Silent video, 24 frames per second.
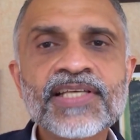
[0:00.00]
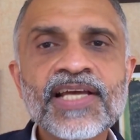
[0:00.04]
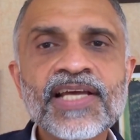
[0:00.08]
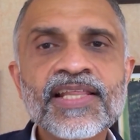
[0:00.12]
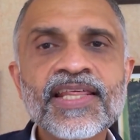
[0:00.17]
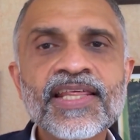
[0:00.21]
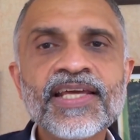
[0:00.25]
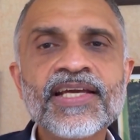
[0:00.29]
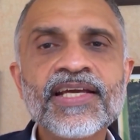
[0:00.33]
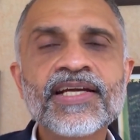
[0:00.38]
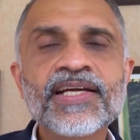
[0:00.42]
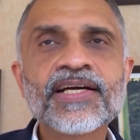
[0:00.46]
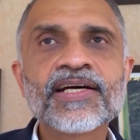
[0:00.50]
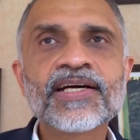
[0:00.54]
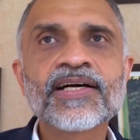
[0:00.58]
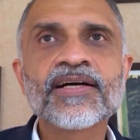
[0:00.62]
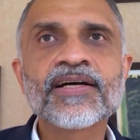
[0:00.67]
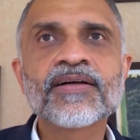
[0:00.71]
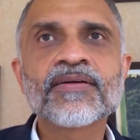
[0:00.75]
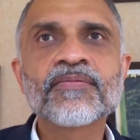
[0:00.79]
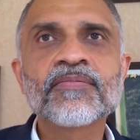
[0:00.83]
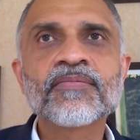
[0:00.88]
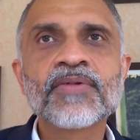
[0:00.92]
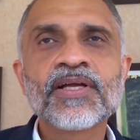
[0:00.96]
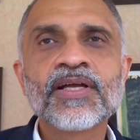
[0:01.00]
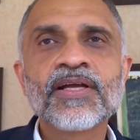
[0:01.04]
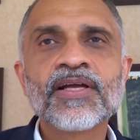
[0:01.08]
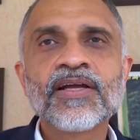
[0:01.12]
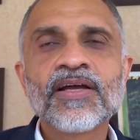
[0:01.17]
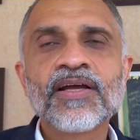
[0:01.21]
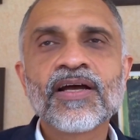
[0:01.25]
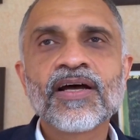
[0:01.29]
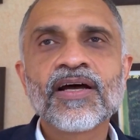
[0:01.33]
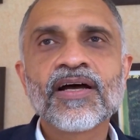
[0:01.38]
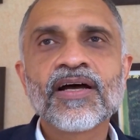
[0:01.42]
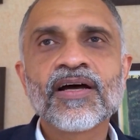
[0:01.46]
I think, uh,
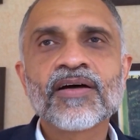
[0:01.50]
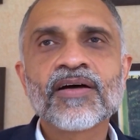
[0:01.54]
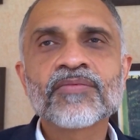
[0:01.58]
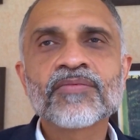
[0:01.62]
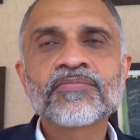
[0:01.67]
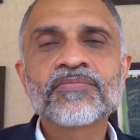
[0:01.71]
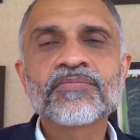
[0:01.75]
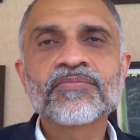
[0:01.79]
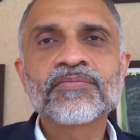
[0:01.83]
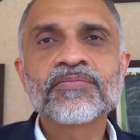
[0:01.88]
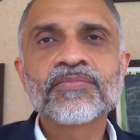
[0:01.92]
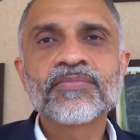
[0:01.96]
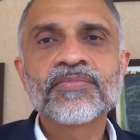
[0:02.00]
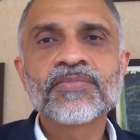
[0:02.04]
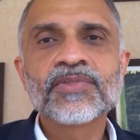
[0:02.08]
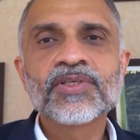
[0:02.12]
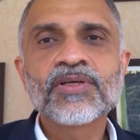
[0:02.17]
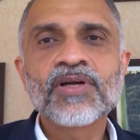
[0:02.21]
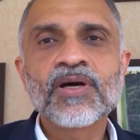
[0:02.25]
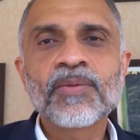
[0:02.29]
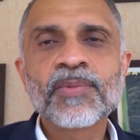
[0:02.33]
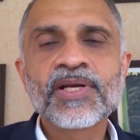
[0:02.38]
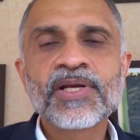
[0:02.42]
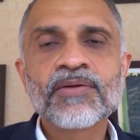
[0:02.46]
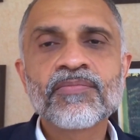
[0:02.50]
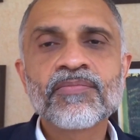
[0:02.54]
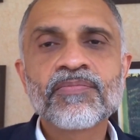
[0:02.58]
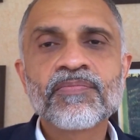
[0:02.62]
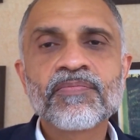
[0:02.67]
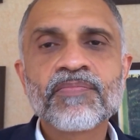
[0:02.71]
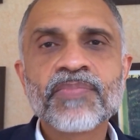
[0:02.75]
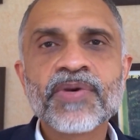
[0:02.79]
I mean,